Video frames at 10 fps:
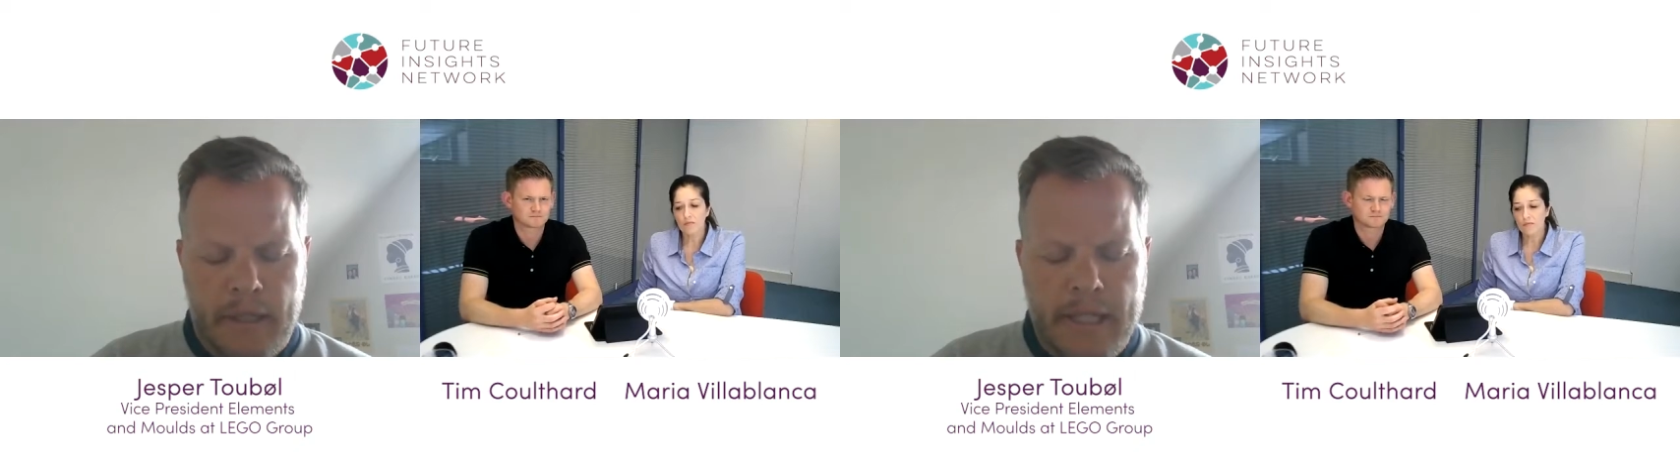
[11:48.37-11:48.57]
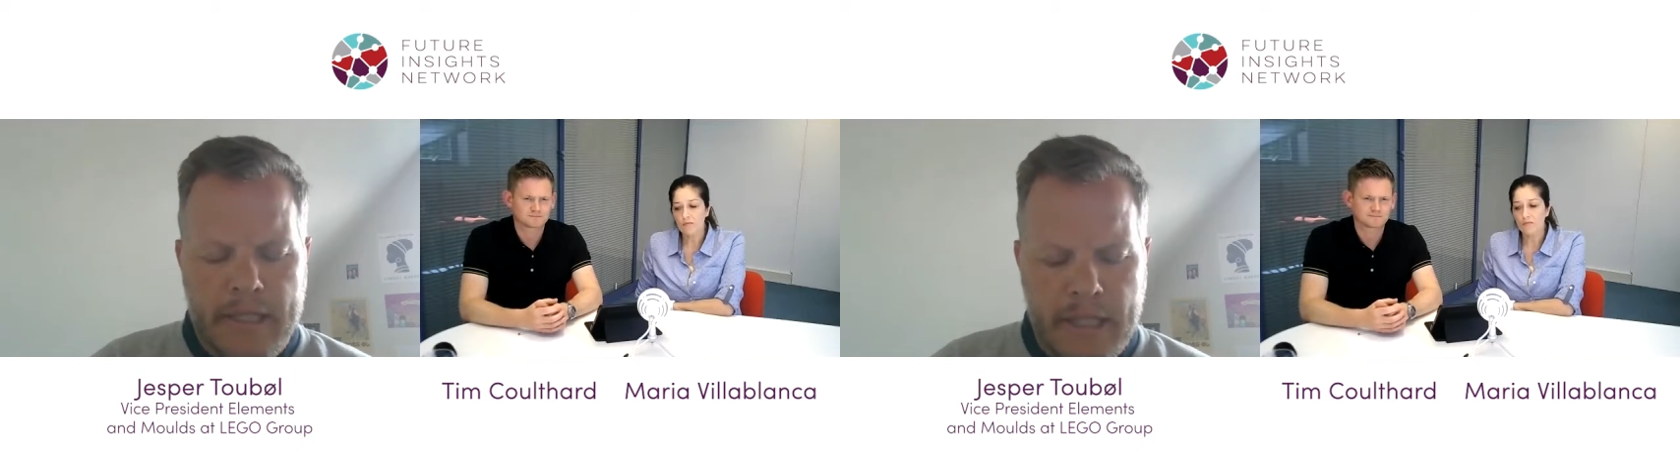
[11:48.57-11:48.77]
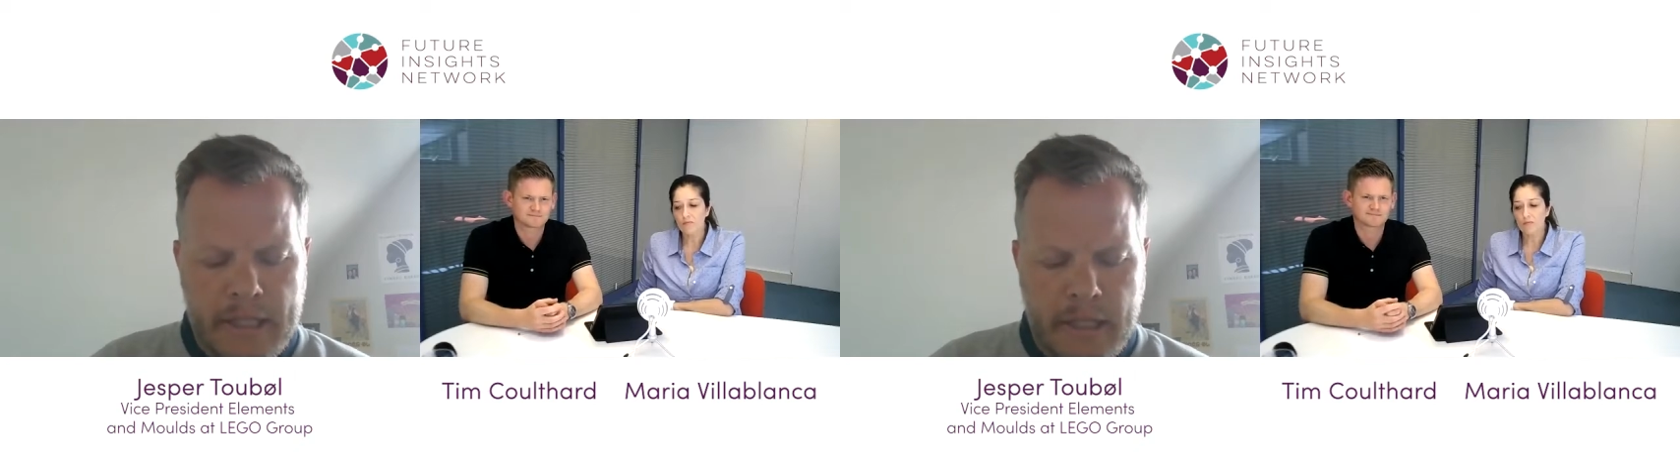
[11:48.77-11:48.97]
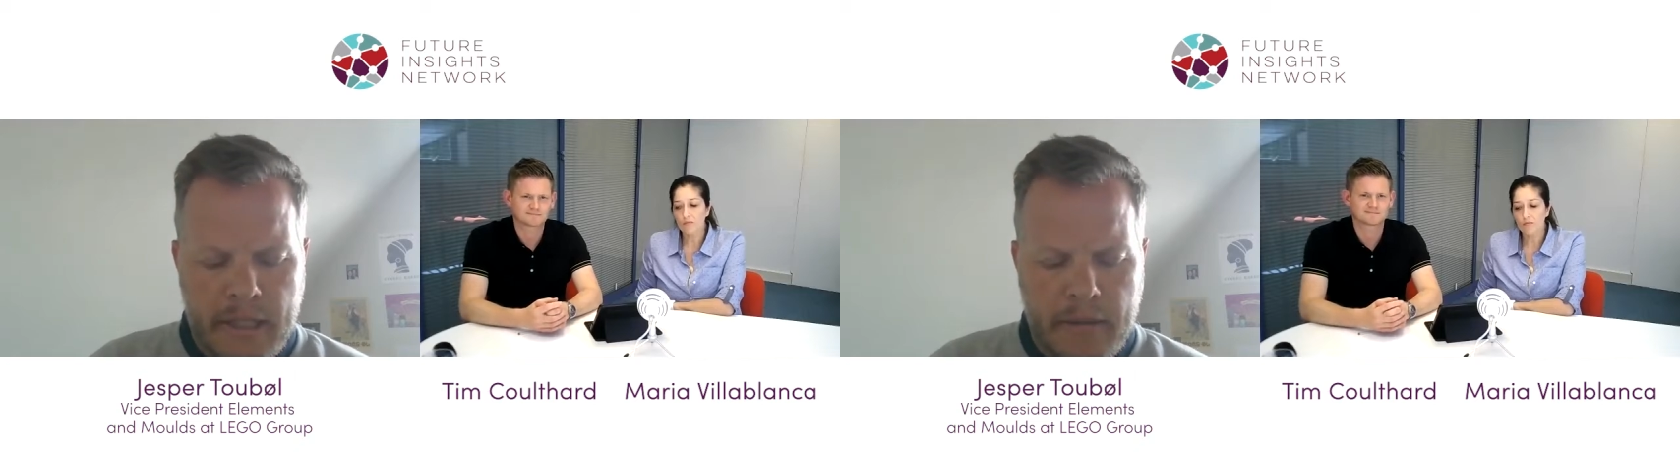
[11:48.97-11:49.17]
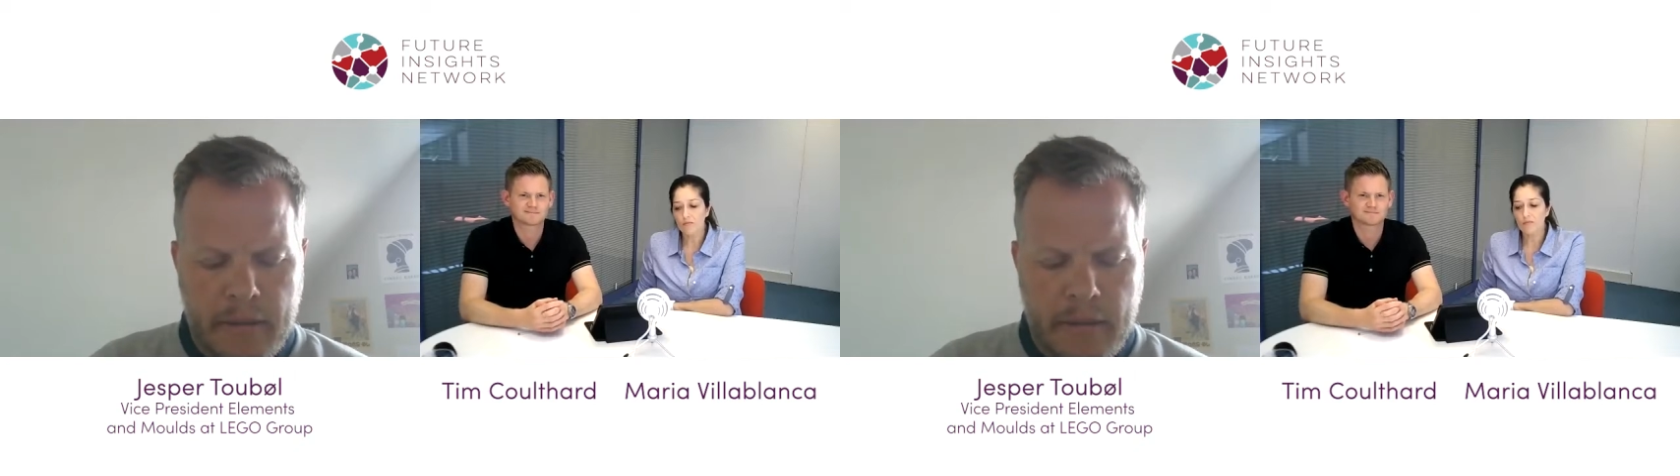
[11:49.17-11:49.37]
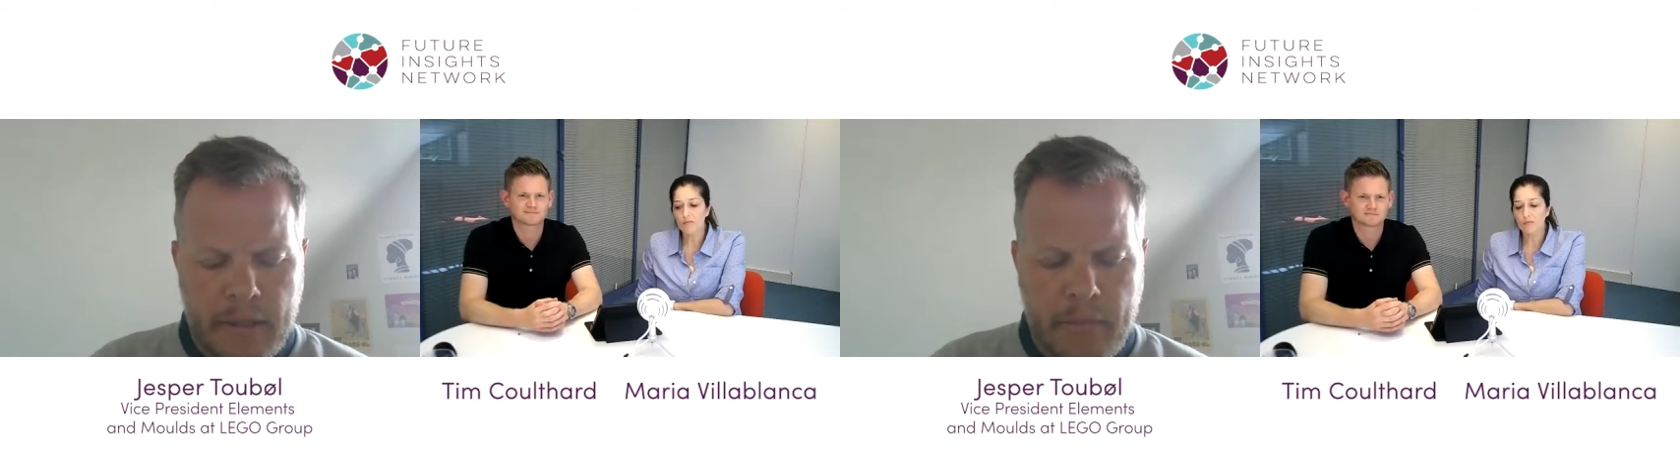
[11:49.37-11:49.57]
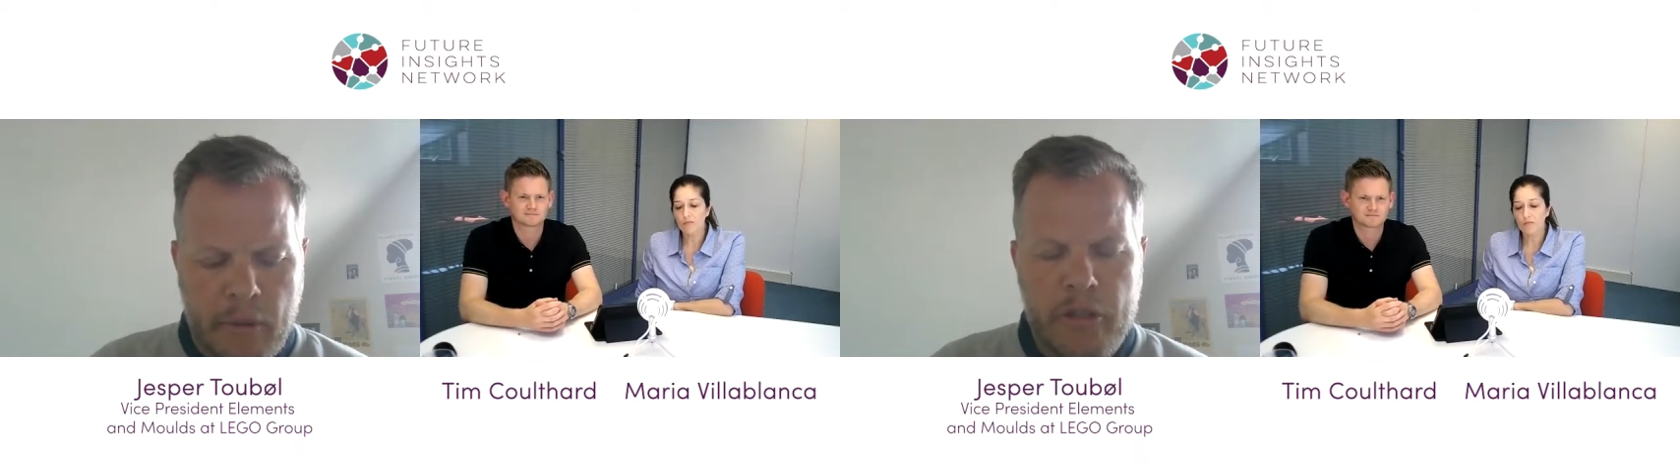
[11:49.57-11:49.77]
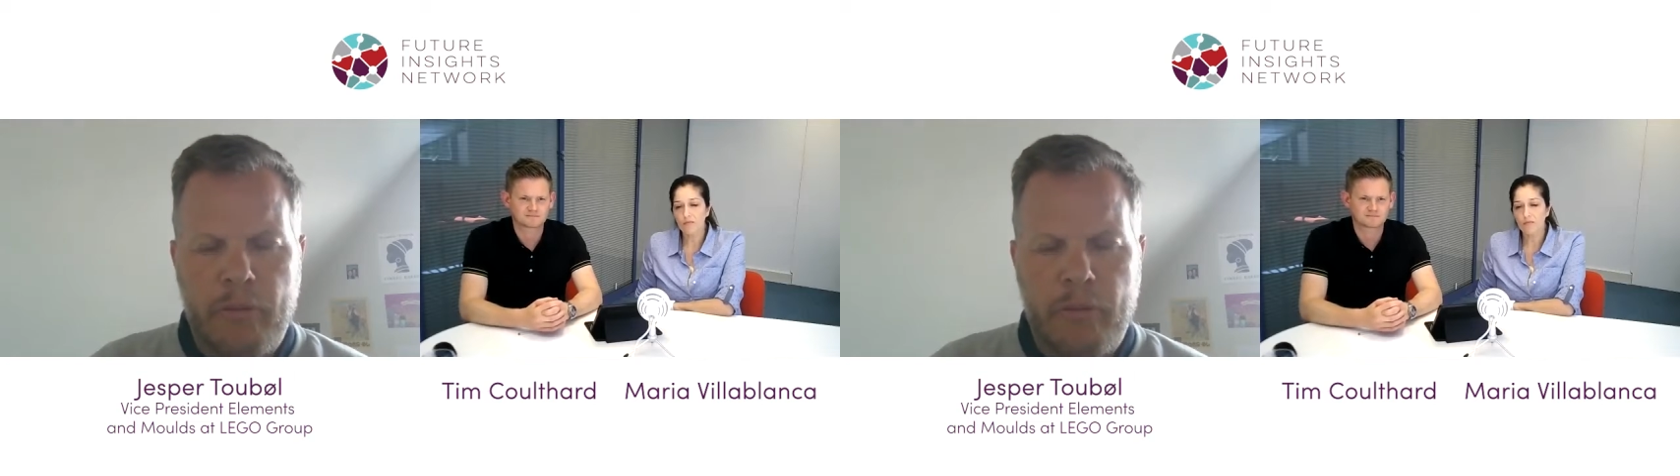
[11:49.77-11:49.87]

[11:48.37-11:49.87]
existing employees